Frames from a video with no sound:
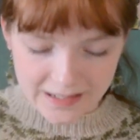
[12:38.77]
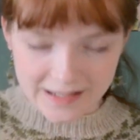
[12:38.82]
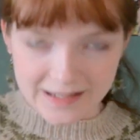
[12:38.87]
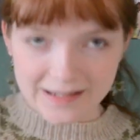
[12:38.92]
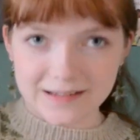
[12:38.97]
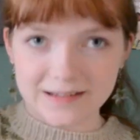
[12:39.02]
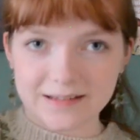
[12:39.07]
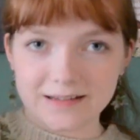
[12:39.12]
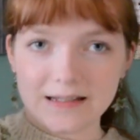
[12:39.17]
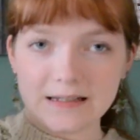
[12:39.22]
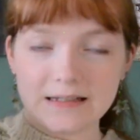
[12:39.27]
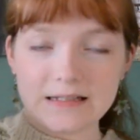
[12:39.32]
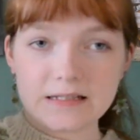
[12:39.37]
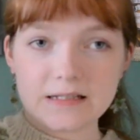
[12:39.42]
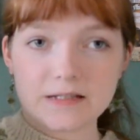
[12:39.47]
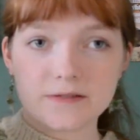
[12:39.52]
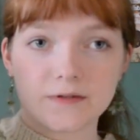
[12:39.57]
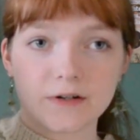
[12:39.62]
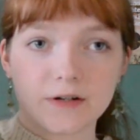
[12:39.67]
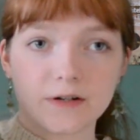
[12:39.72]
and
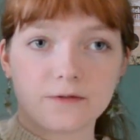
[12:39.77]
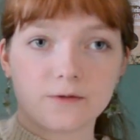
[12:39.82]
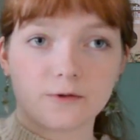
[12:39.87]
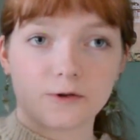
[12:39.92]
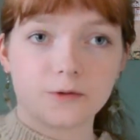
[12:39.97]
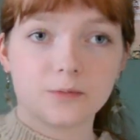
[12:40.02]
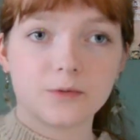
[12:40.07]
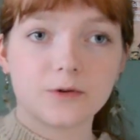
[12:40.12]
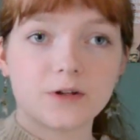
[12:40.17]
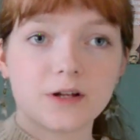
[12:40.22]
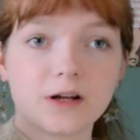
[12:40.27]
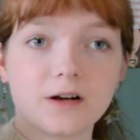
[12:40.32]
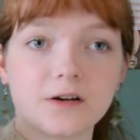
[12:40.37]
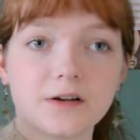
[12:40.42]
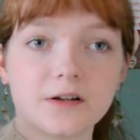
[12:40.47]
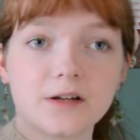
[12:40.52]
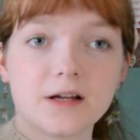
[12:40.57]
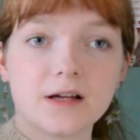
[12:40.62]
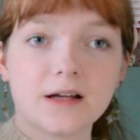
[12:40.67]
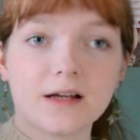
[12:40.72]
this is very affordable
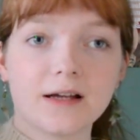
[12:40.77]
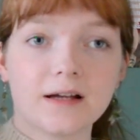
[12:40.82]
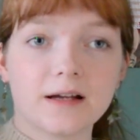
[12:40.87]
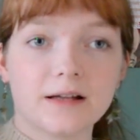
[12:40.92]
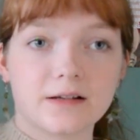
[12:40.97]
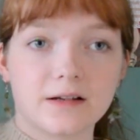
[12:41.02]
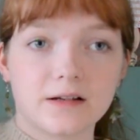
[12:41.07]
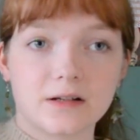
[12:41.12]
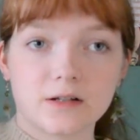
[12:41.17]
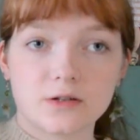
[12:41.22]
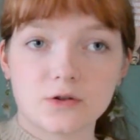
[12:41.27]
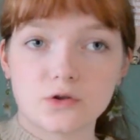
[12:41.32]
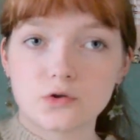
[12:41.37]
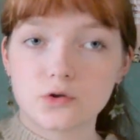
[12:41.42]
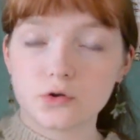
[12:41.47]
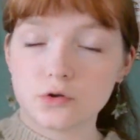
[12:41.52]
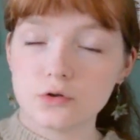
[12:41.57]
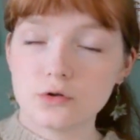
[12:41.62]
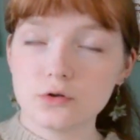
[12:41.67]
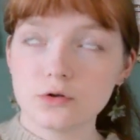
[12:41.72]
yarn, and I got
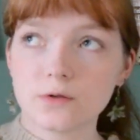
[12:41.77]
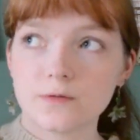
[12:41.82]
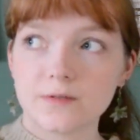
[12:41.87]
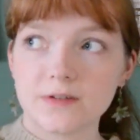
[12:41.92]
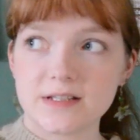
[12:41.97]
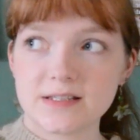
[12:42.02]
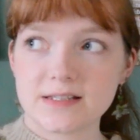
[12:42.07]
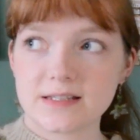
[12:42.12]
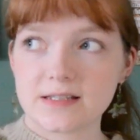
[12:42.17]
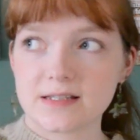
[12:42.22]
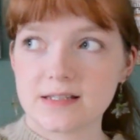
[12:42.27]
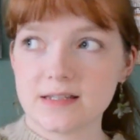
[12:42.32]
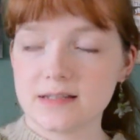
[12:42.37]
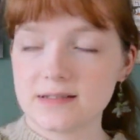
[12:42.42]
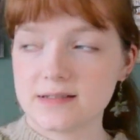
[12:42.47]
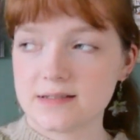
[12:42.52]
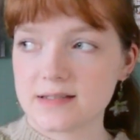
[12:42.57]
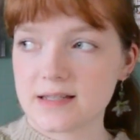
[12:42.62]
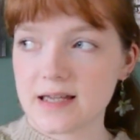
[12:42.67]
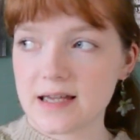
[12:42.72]
2 of the
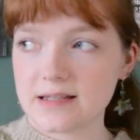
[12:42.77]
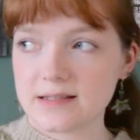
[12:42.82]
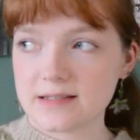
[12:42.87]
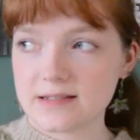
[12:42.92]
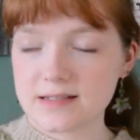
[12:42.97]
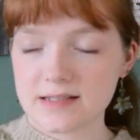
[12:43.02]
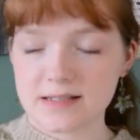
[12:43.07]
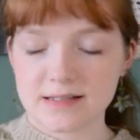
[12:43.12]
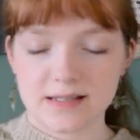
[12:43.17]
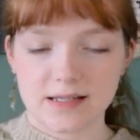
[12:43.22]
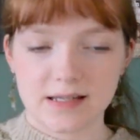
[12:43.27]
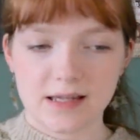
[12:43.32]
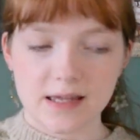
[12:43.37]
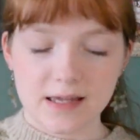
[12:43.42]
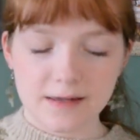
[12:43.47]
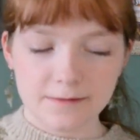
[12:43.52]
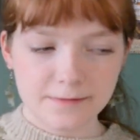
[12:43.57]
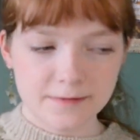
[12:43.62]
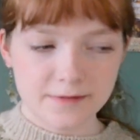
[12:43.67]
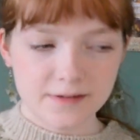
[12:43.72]
skeins as a
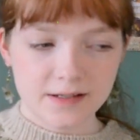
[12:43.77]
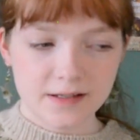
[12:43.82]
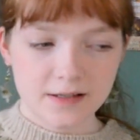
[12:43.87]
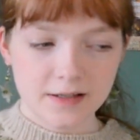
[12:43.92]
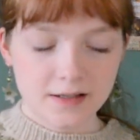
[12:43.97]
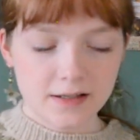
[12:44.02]
gift,